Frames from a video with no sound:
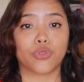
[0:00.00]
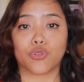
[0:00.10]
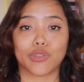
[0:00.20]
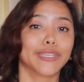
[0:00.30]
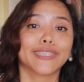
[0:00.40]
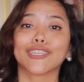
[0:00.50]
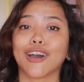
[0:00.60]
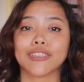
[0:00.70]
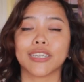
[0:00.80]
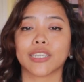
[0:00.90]
your LinkedIn
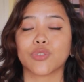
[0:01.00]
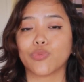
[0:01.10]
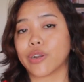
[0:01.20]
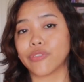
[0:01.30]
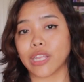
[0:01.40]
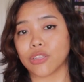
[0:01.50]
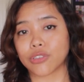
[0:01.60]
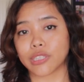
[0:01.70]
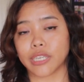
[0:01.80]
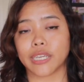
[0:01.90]
contacts, whatever that
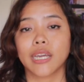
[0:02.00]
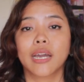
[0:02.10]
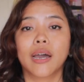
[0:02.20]
looks like,